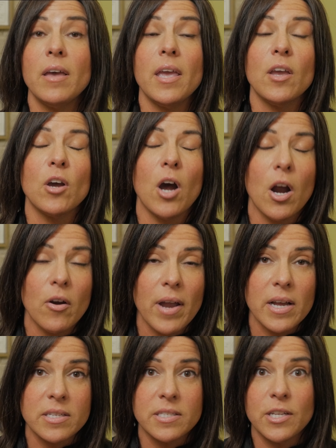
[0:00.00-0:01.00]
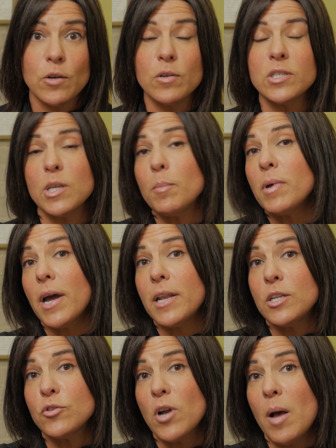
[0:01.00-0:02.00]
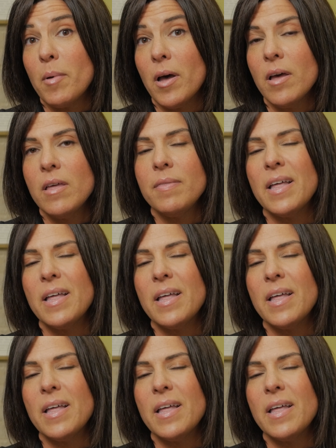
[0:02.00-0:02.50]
a car accident or some kind of trauma